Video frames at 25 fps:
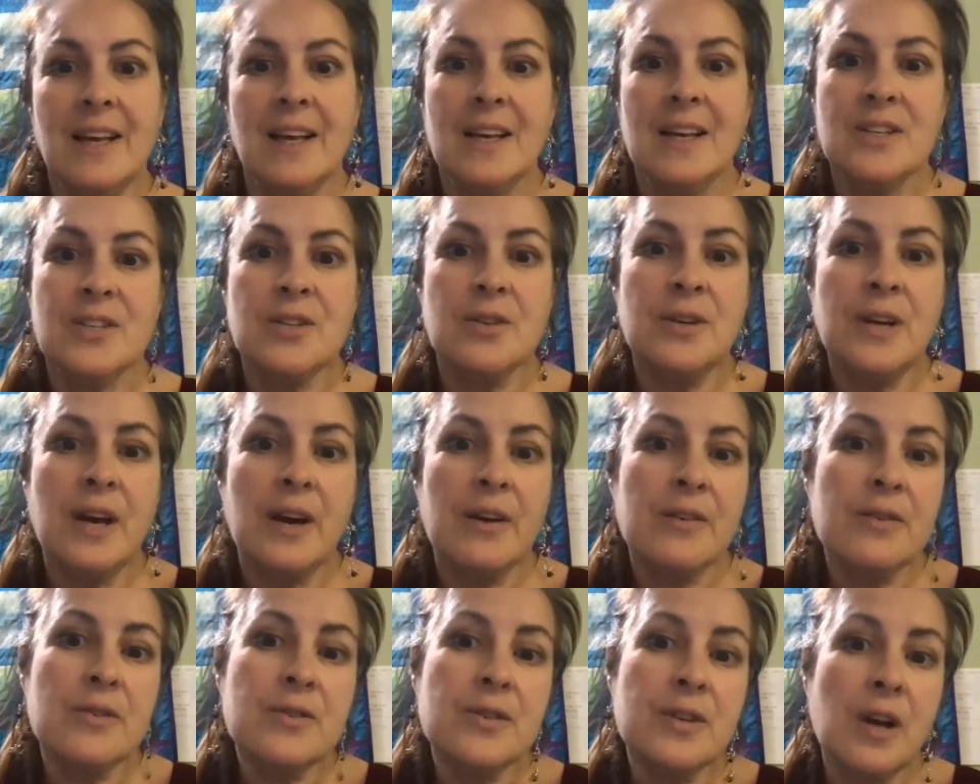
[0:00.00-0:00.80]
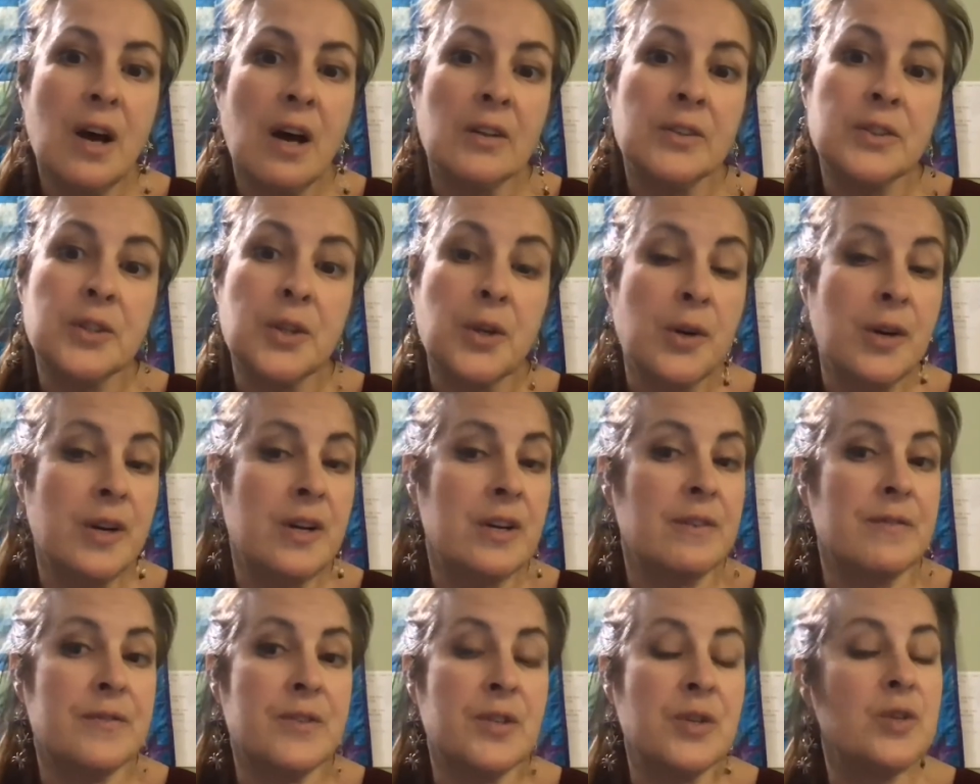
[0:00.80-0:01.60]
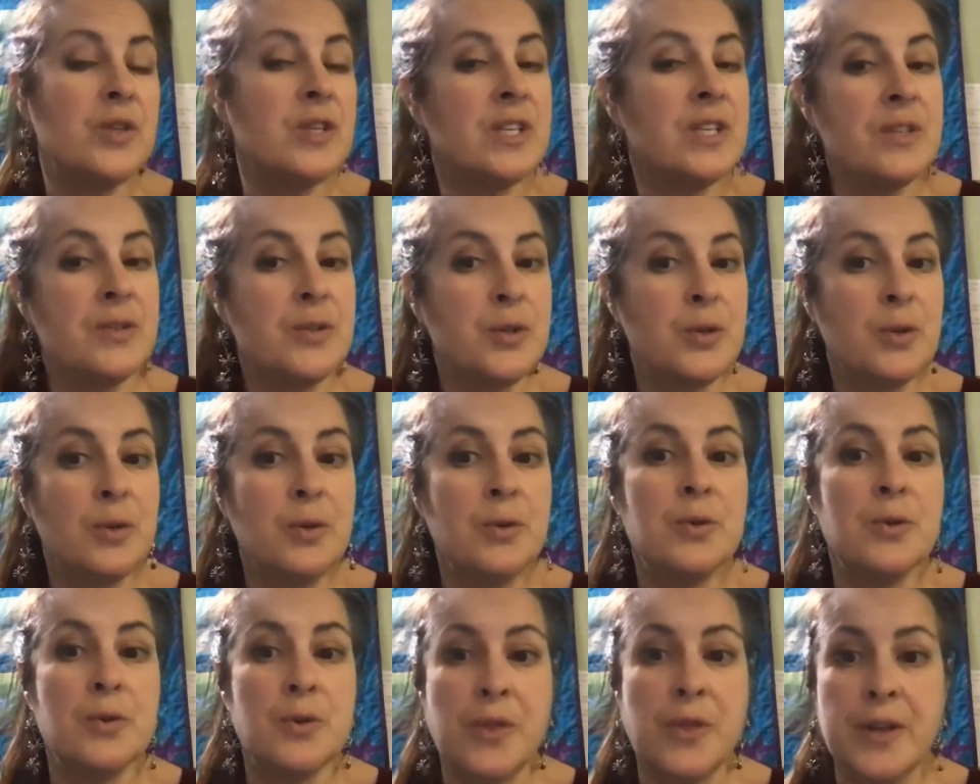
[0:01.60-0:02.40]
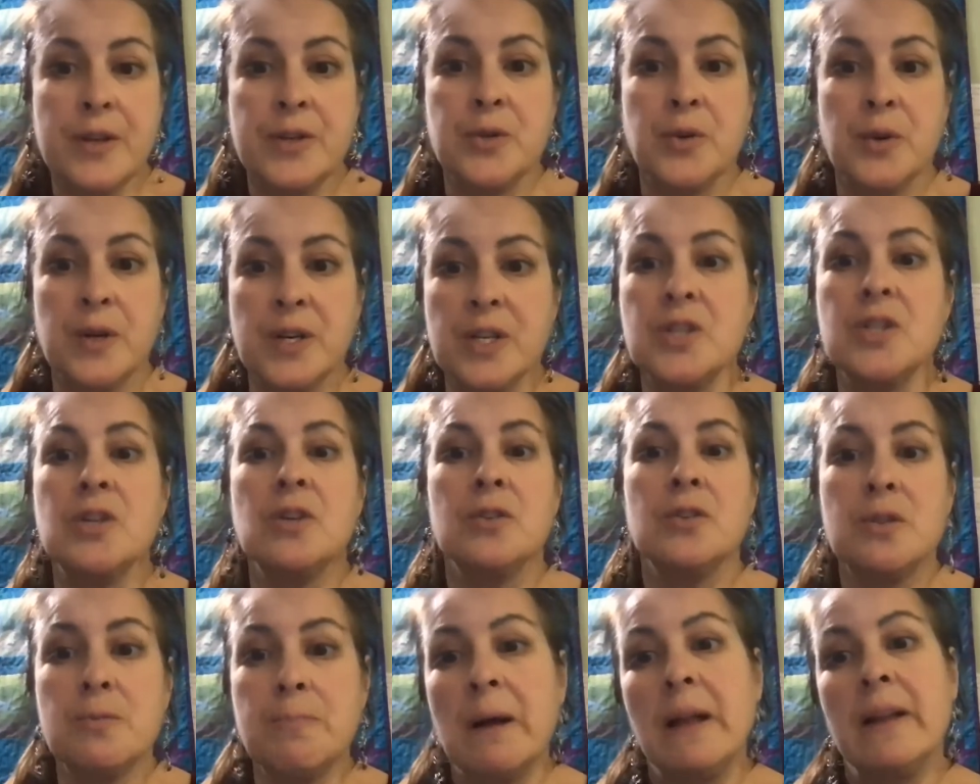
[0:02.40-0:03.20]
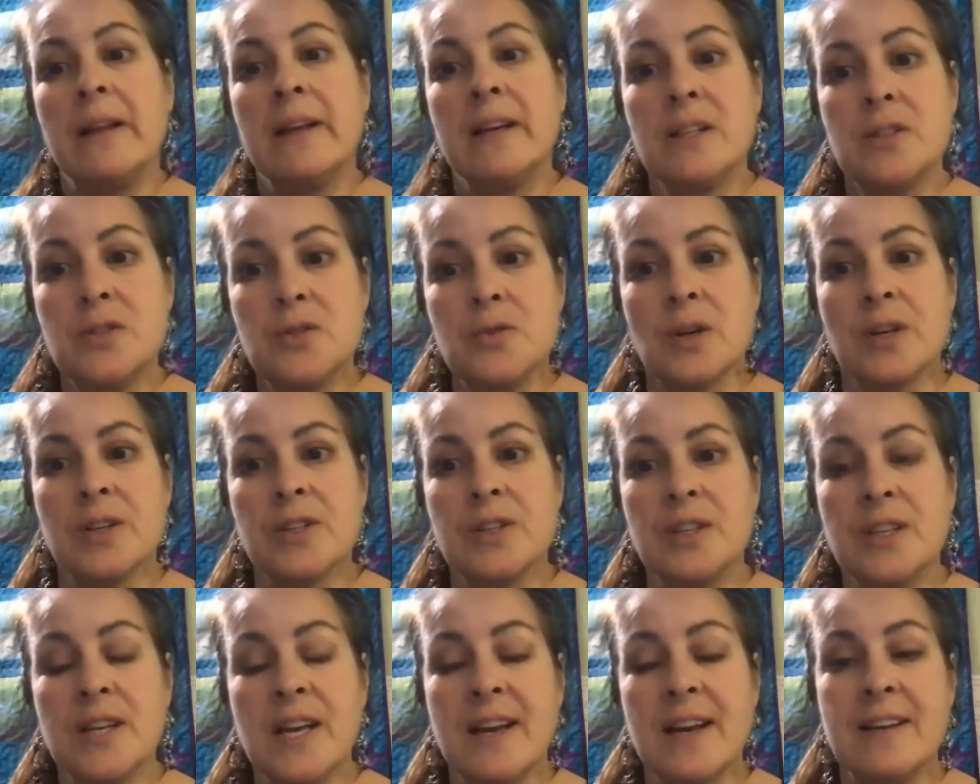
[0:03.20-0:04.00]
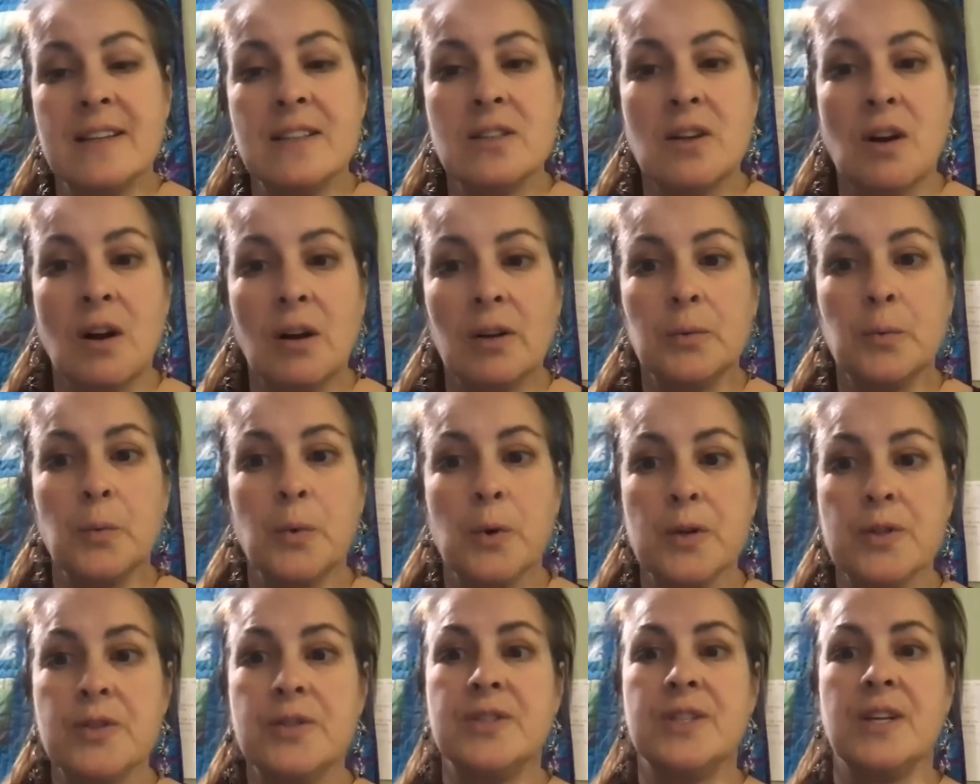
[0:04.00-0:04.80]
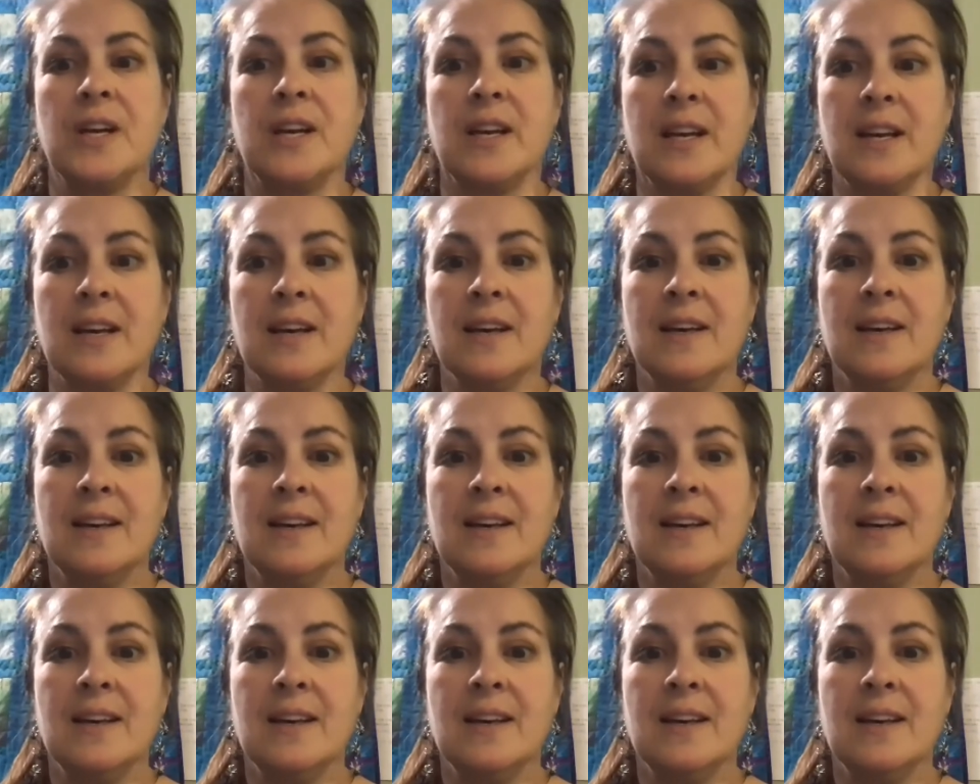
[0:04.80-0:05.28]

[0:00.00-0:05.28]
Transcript: So now there's an alternative to the traditional spelling instruction, and it's called word study,